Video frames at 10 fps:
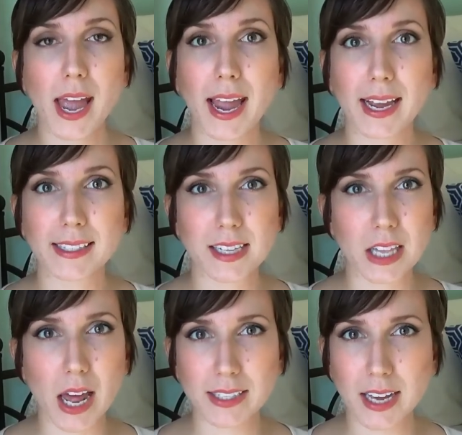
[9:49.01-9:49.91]
and a
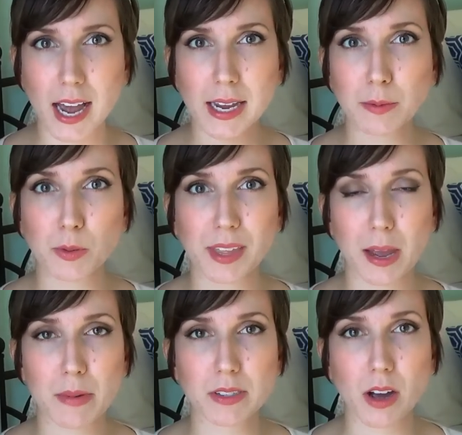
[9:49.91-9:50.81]
lot of times with
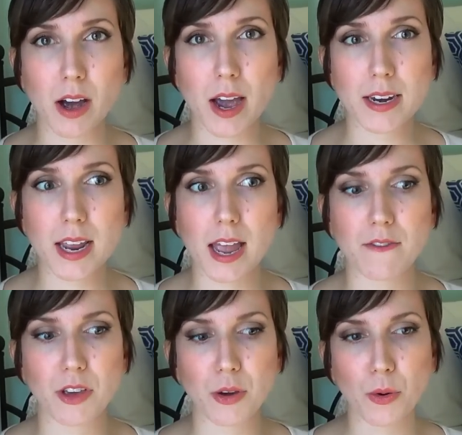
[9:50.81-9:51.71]
Amazon,
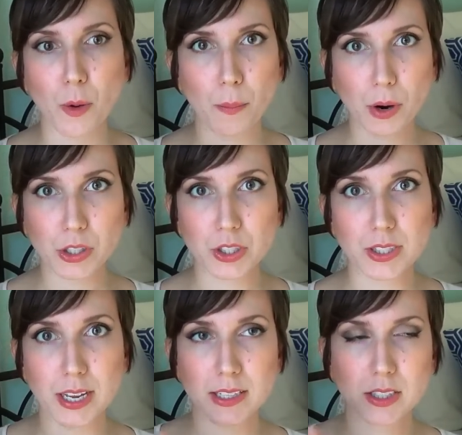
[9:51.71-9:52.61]
if you
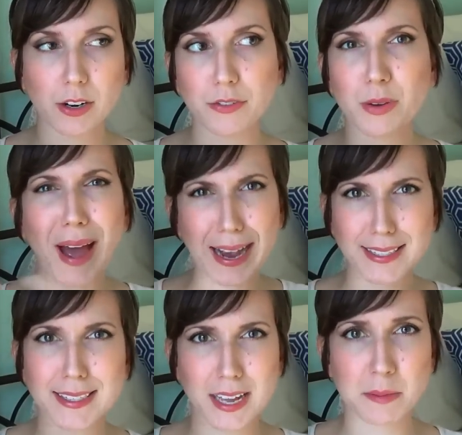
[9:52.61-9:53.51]
purchase it or if you
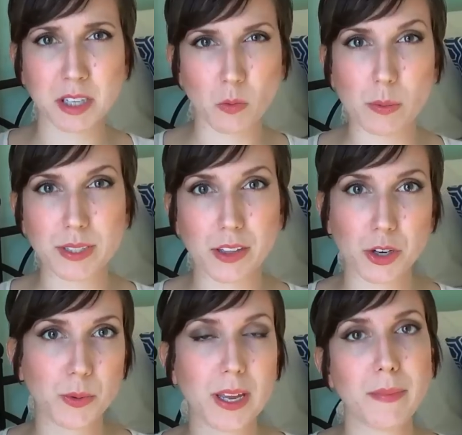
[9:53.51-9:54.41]
access the Amazon website
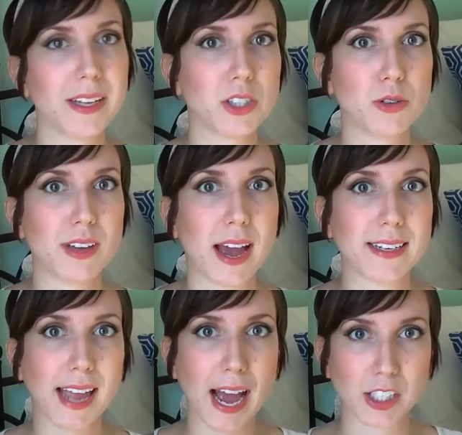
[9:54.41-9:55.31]
through Ebates, you
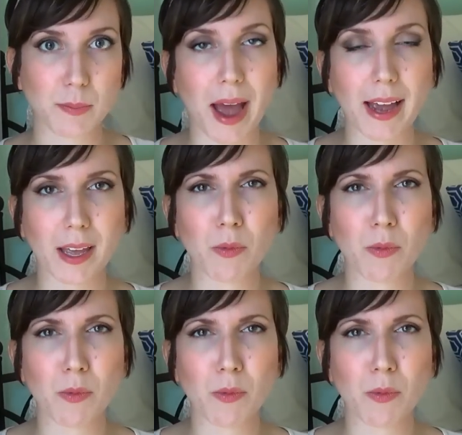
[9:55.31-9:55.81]
get cash back.